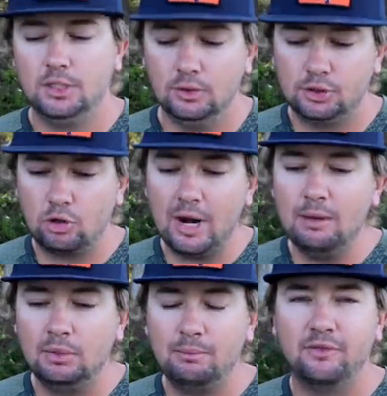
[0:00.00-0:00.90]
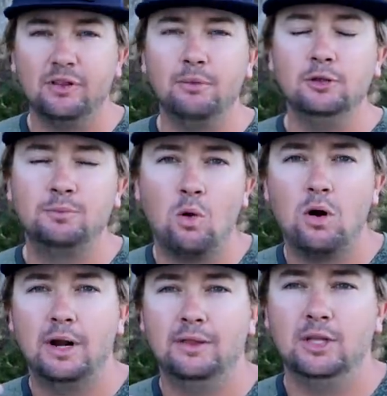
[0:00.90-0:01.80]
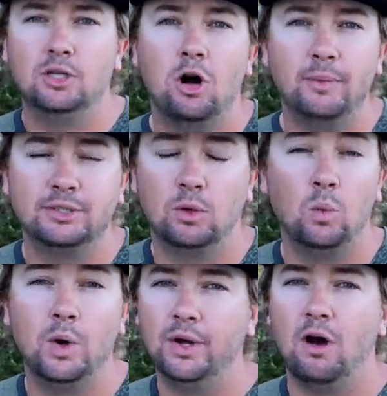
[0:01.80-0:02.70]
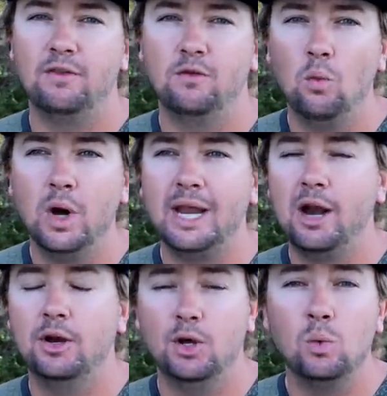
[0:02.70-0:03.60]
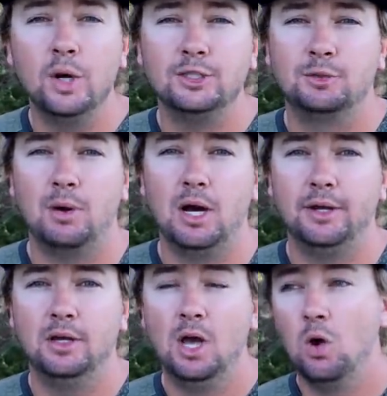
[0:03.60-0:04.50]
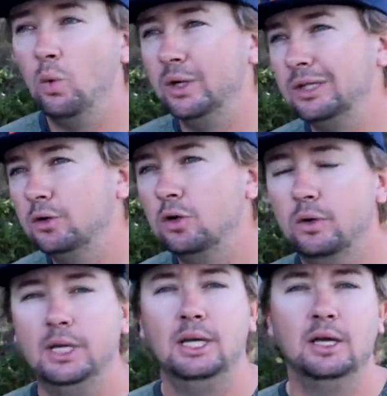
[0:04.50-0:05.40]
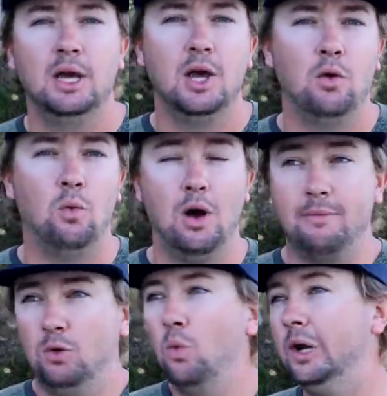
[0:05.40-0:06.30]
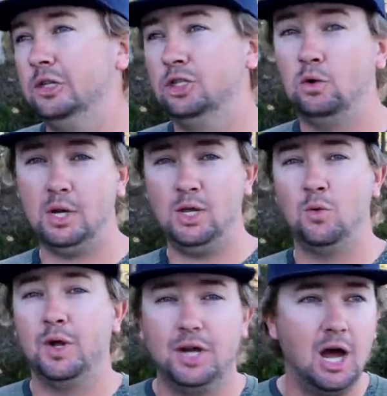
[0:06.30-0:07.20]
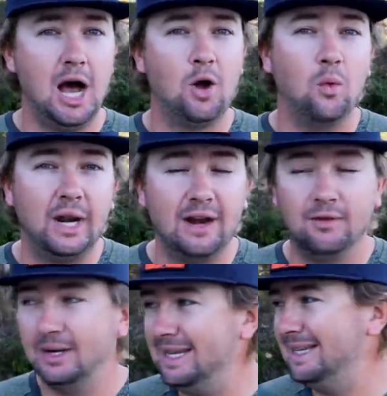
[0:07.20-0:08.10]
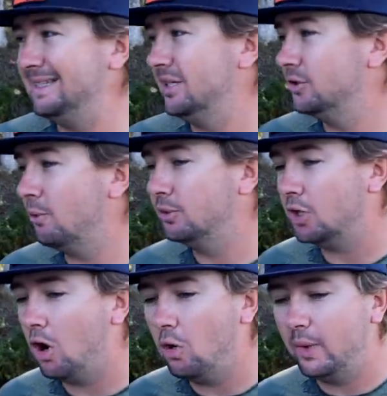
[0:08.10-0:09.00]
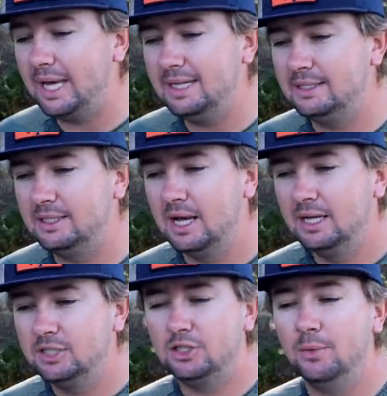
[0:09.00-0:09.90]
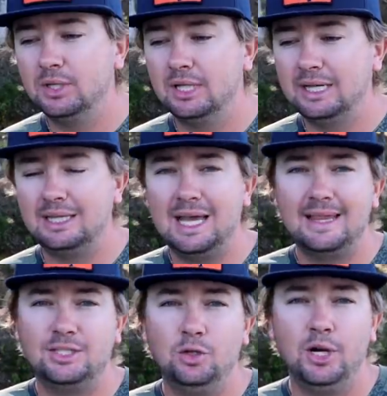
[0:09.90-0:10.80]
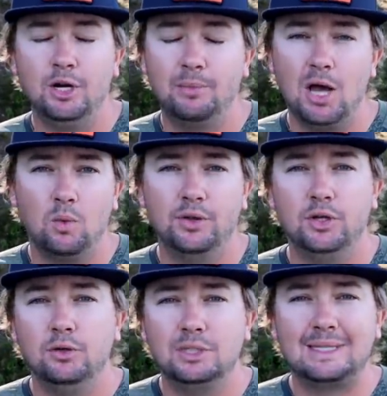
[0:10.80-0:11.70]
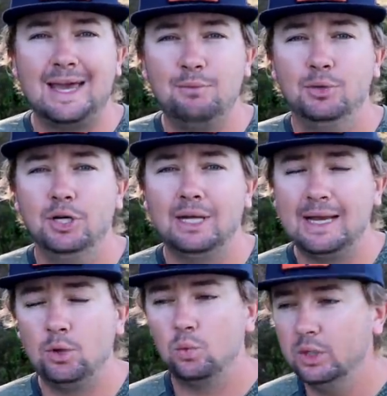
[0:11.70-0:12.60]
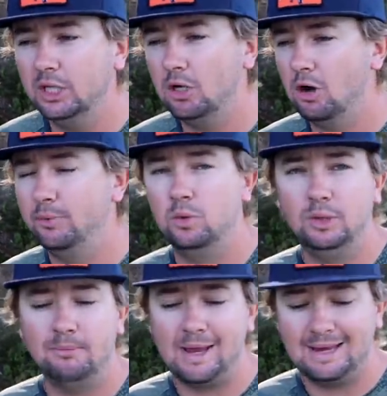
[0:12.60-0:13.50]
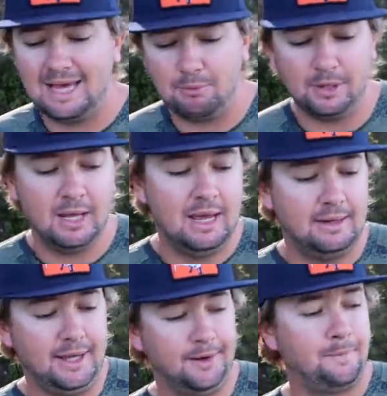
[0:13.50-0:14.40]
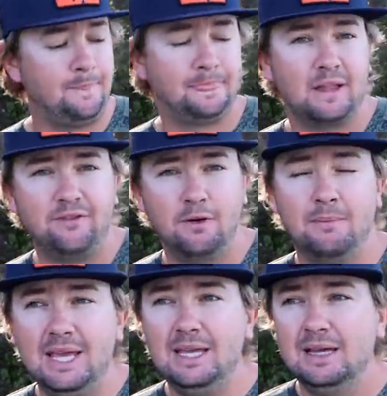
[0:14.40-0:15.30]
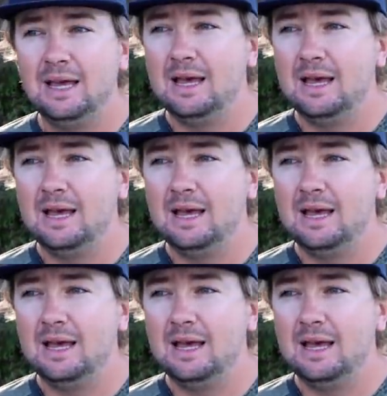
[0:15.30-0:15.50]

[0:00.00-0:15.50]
to go scrambling, but for the most part, the tournaments are won off of one area, one spot, one little creek, I mean, one tree, one dock, whatever it is. There's almost always something like that that you hear about where the dude stayed put and he really caught him and really made it happen. Now, for me,